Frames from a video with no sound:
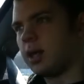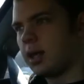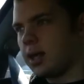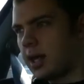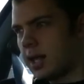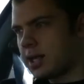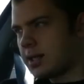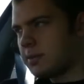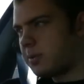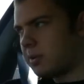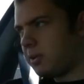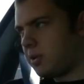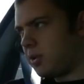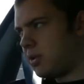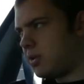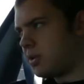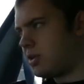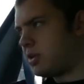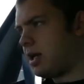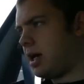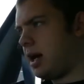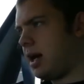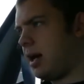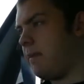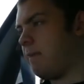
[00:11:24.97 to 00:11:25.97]
That's
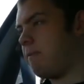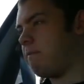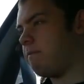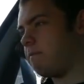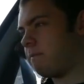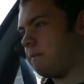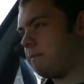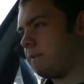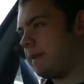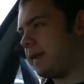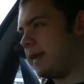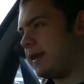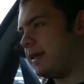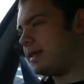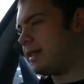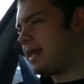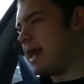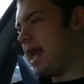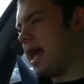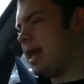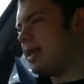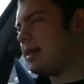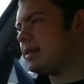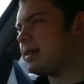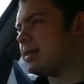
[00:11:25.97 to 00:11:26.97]
because it's
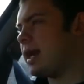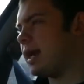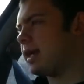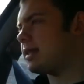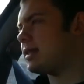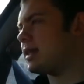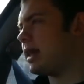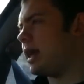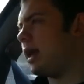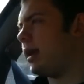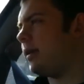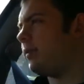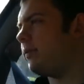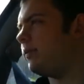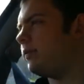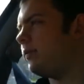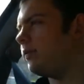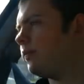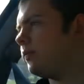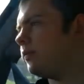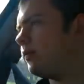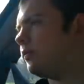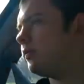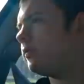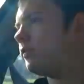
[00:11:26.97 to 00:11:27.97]
ANZAC Day.
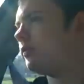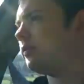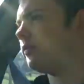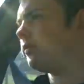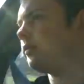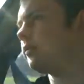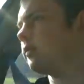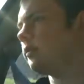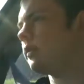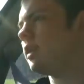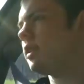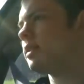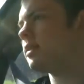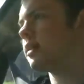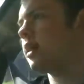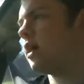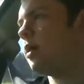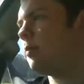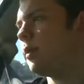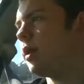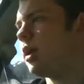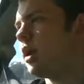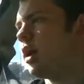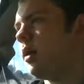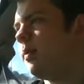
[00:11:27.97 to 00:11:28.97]
That's
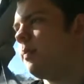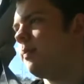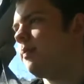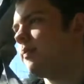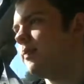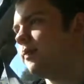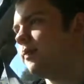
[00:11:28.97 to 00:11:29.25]
coming up.